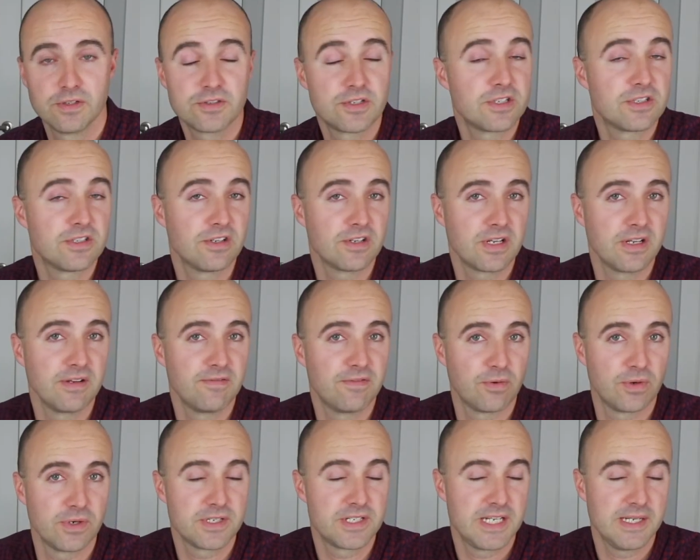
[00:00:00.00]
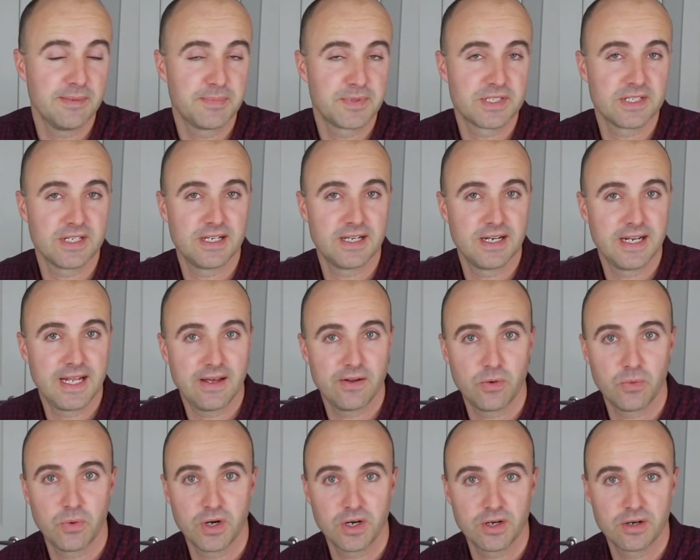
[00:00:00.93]
just looking for tips on
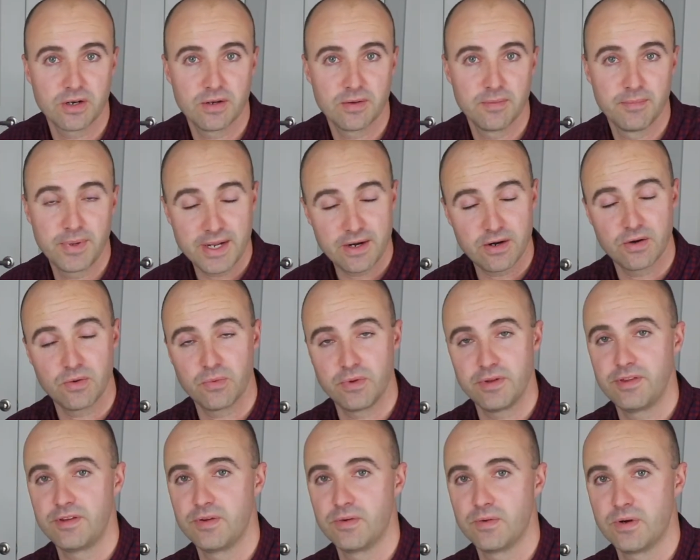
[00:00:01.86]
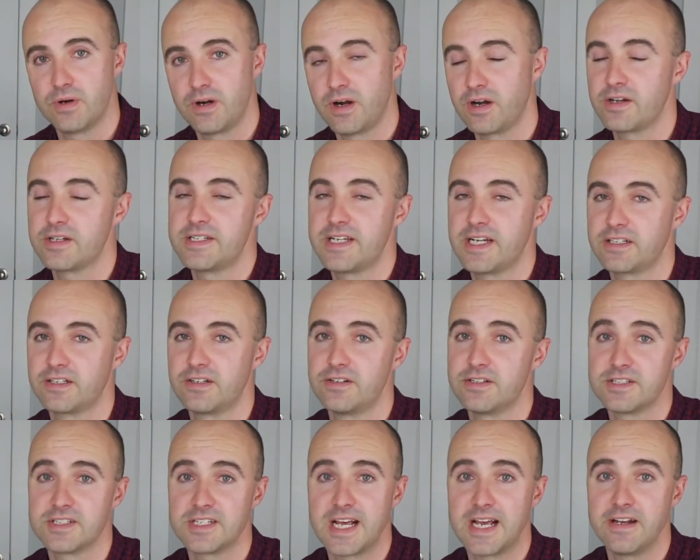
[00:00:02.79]
how to work better with your architect or
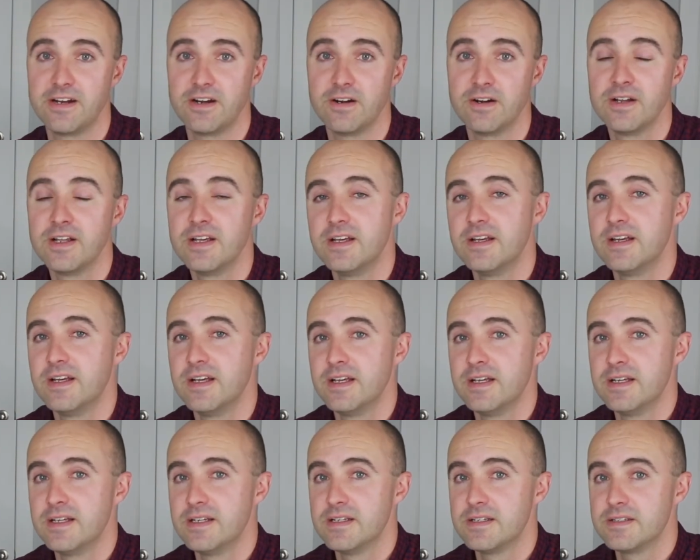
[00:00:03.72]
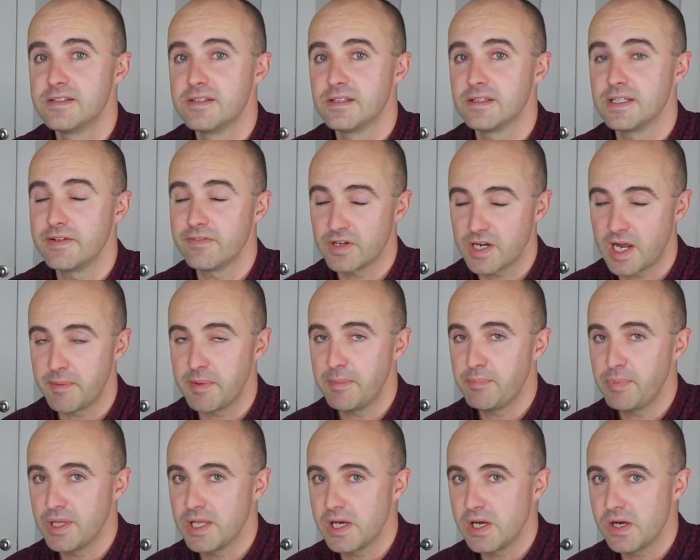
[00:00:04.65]
designer, leave a
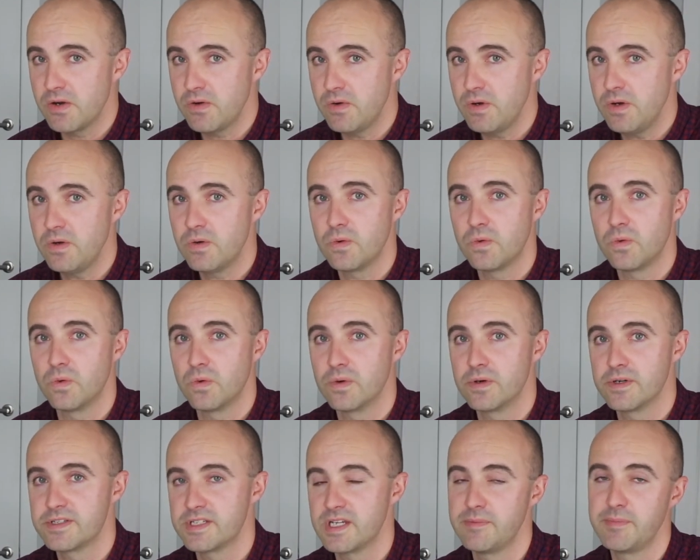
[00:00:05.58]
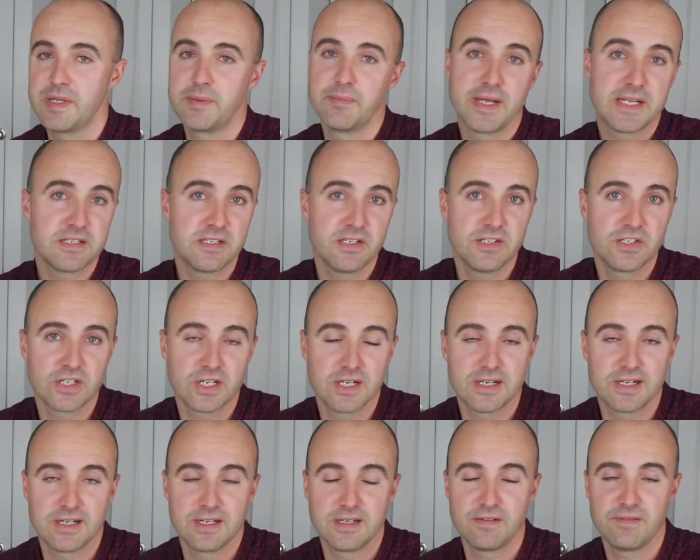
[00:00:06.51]
comment below or send me a message
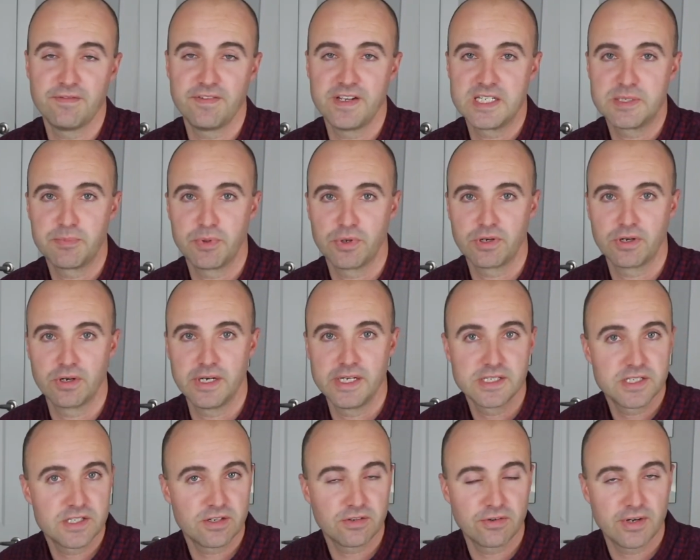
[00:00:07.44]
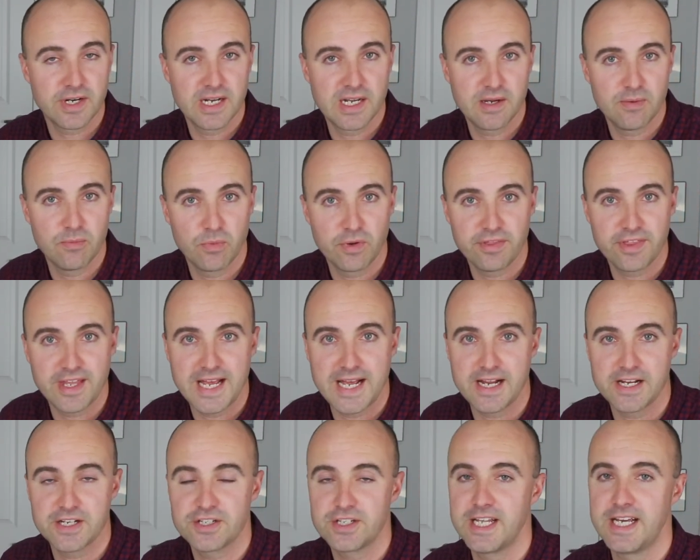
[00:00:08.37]
on Facebook or Instagram with the
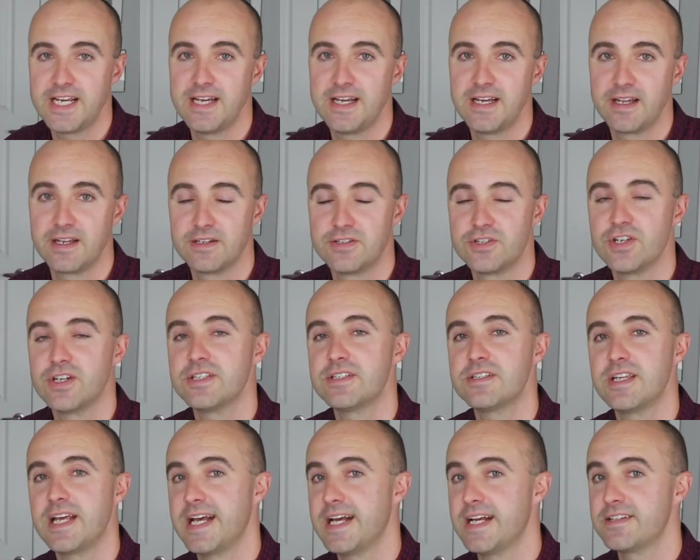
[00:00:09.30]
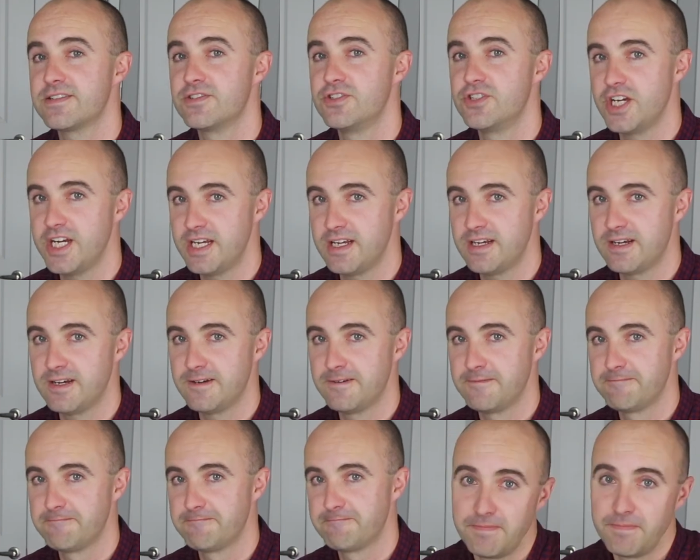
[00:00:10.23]
hashtag JustAskJake.
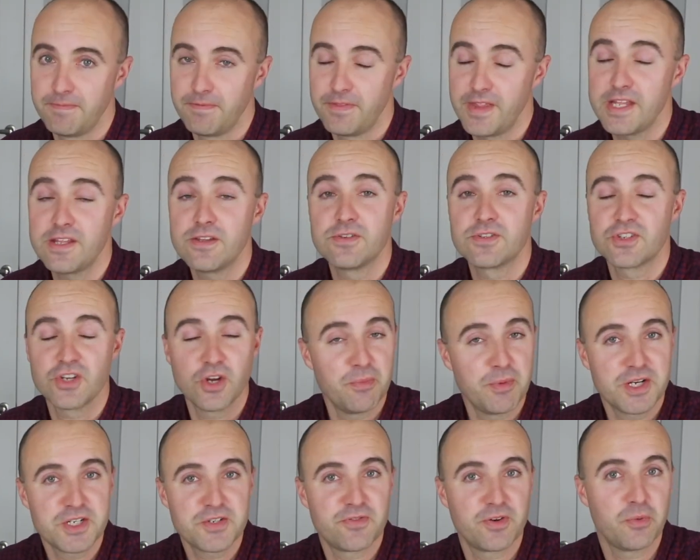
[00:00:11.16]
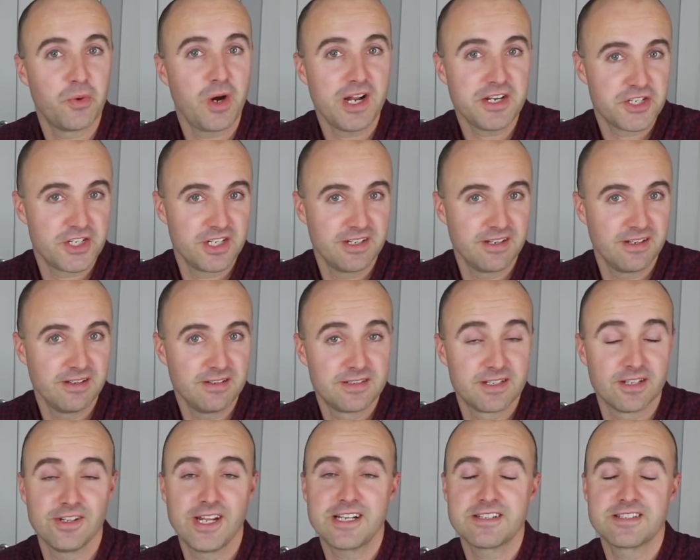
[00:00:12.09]
Thank you so much for watching.
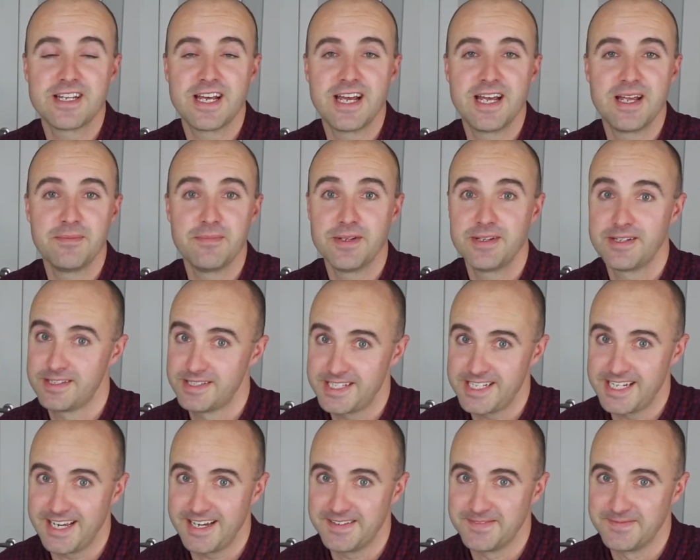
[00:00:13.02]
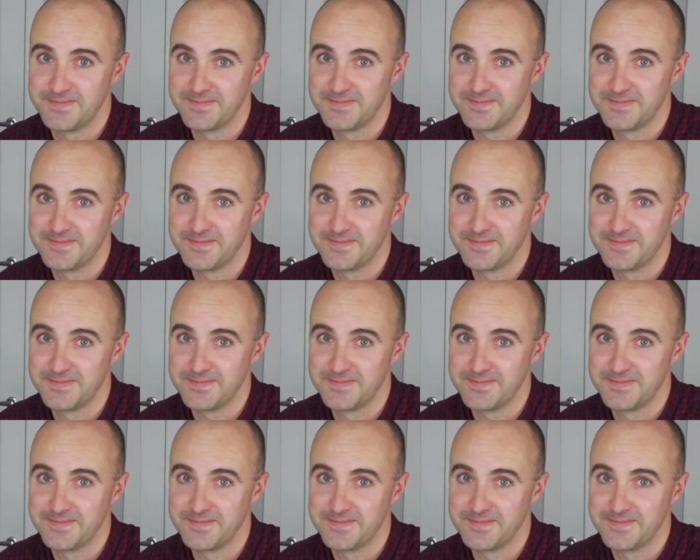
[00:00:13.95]
Till next time, see ya.